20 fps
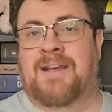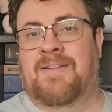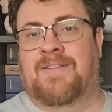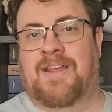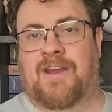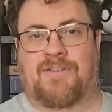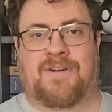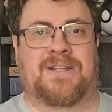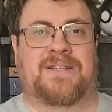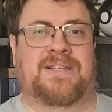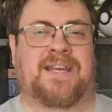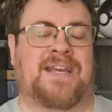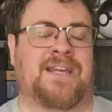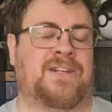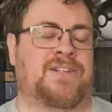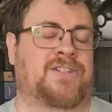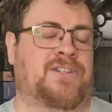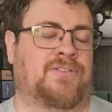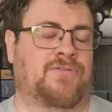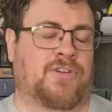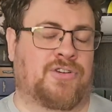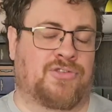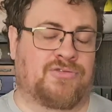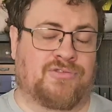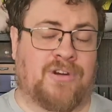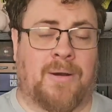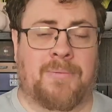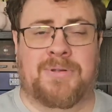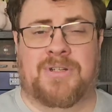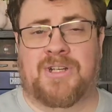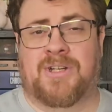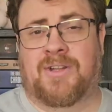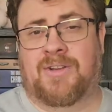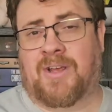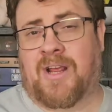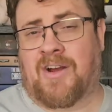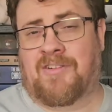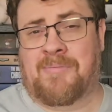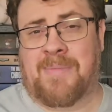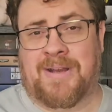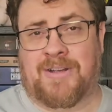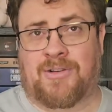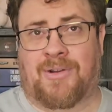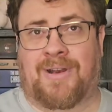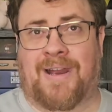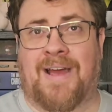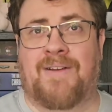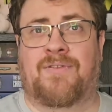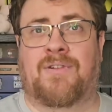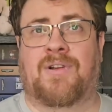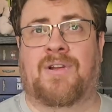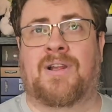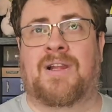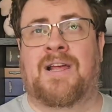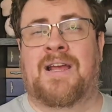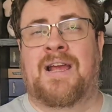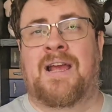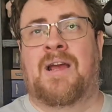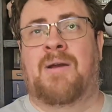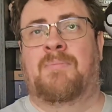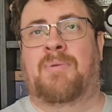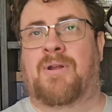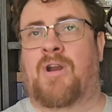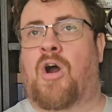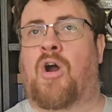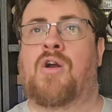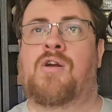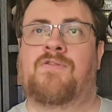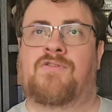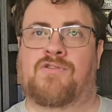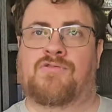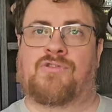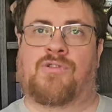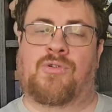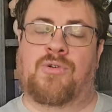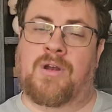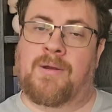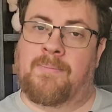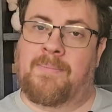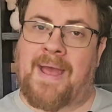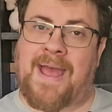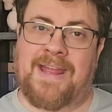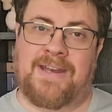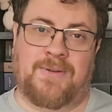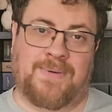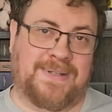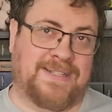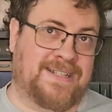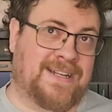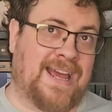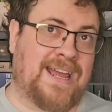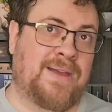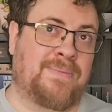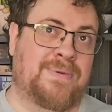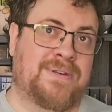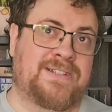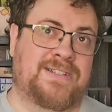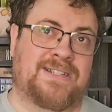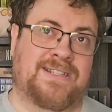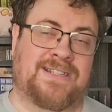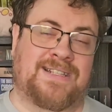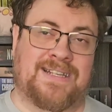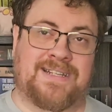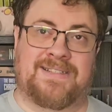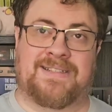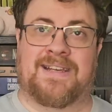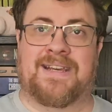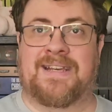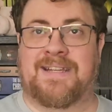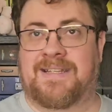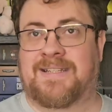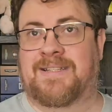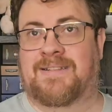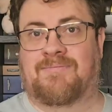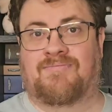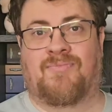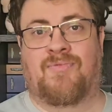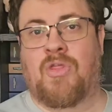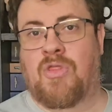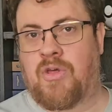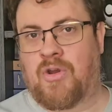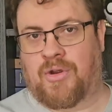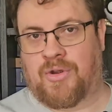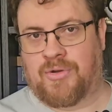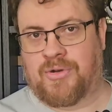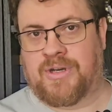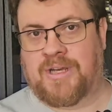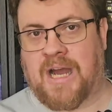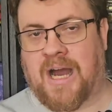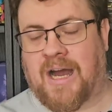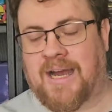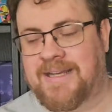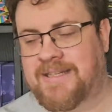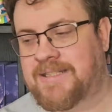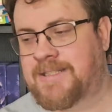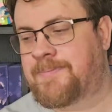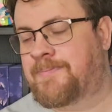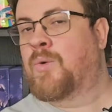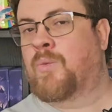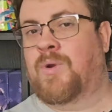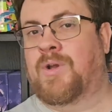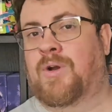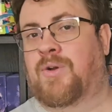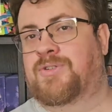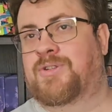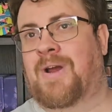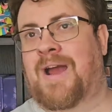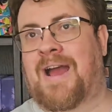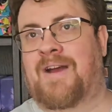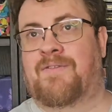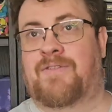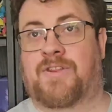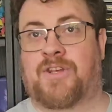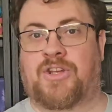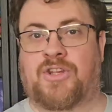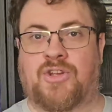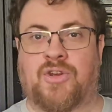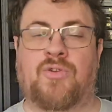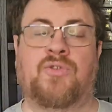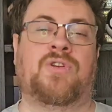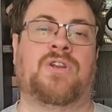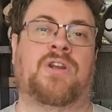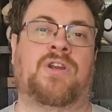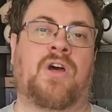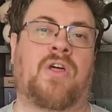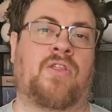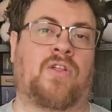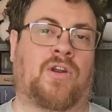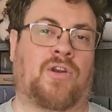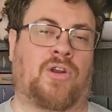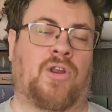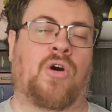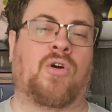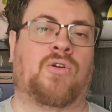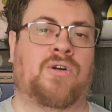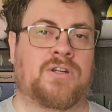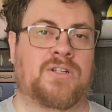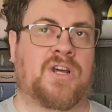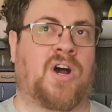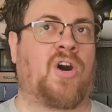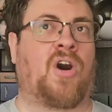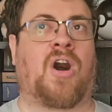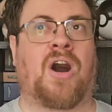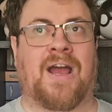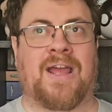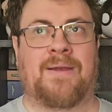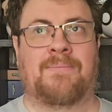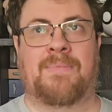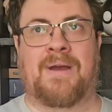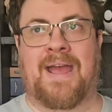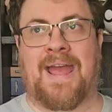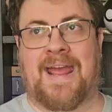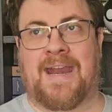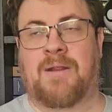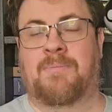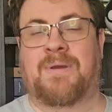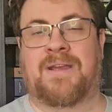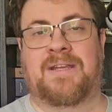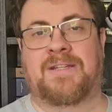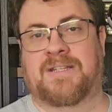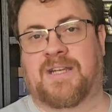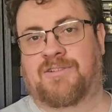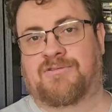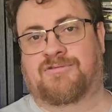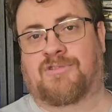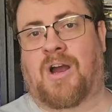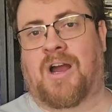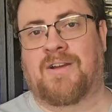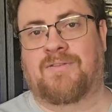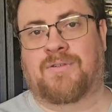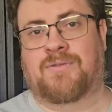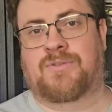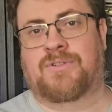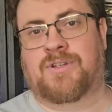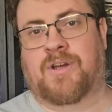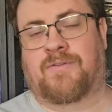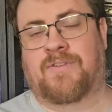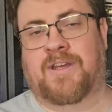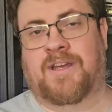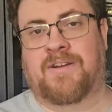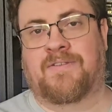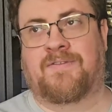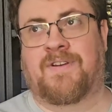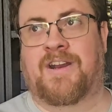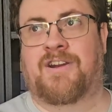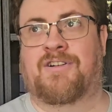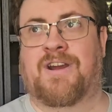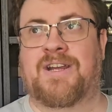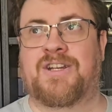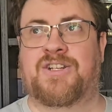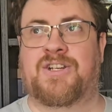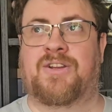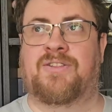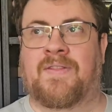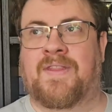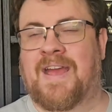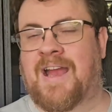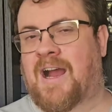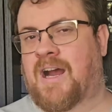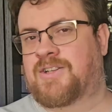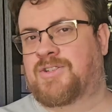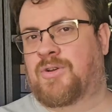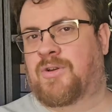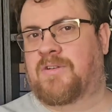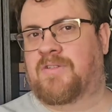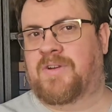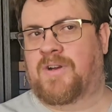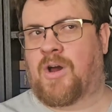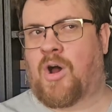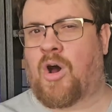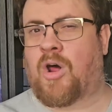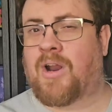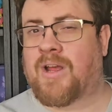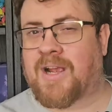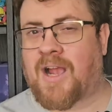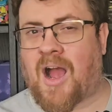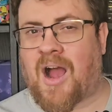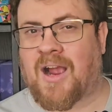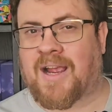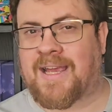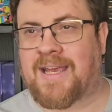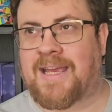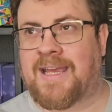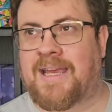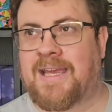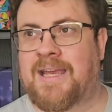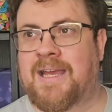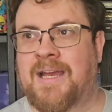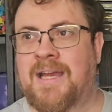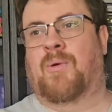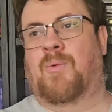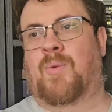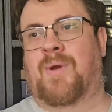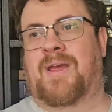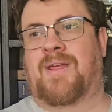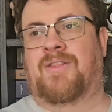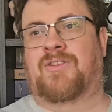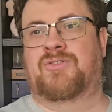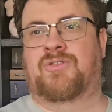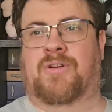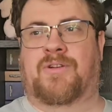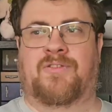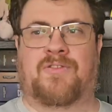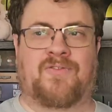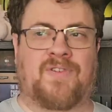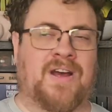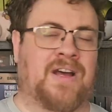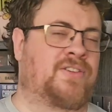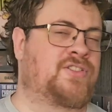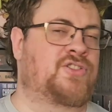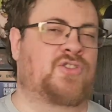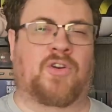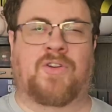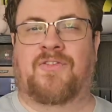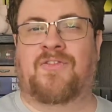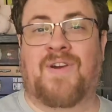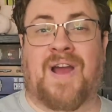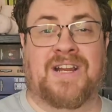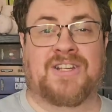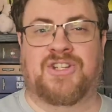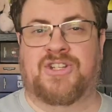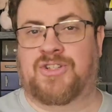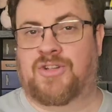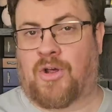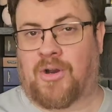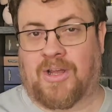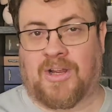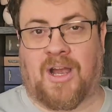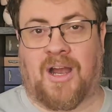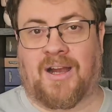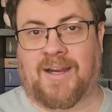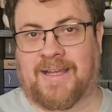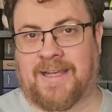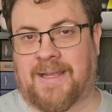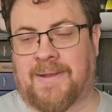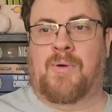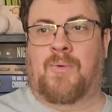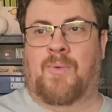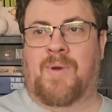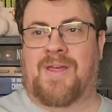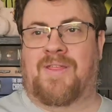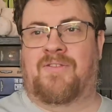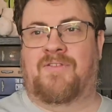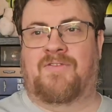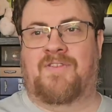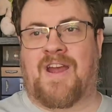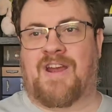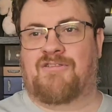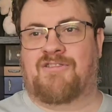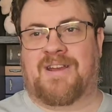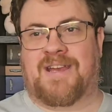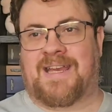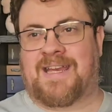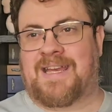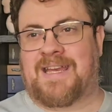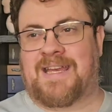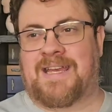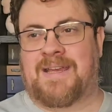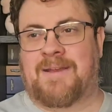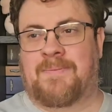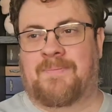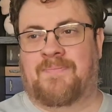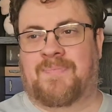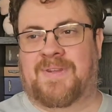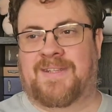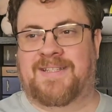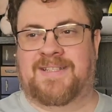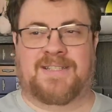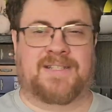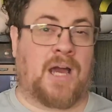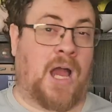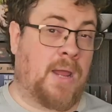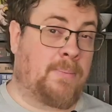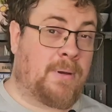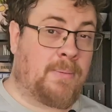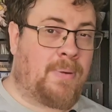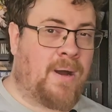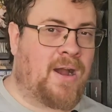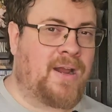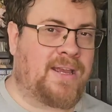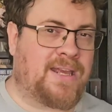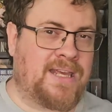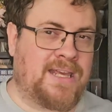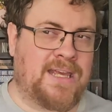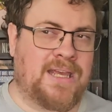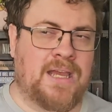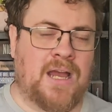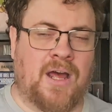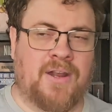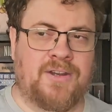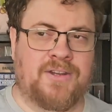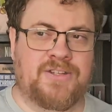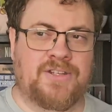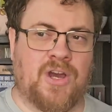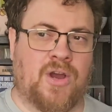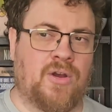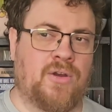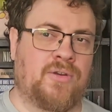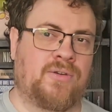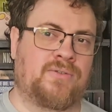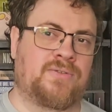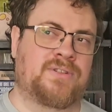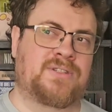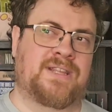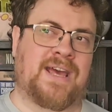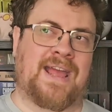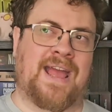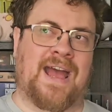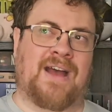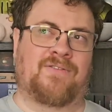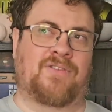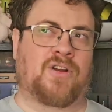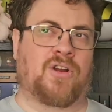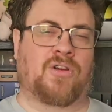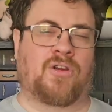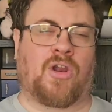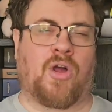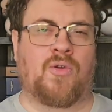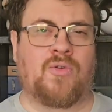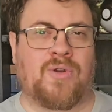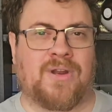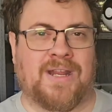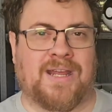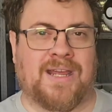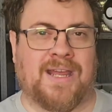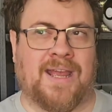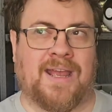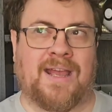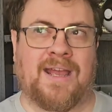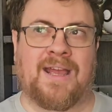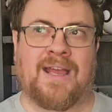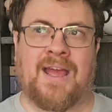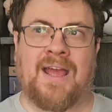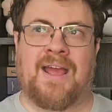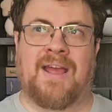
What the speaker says: There is hints of corruption at the governmental level, but overall, compared to its neighbors, this is the good guys. We also have the Union, the long-time enemies and rivals of the Confederation. They are sort of an oligarchy with sort of fascist oligarchy with very cyberpunky undertones. They have cloning.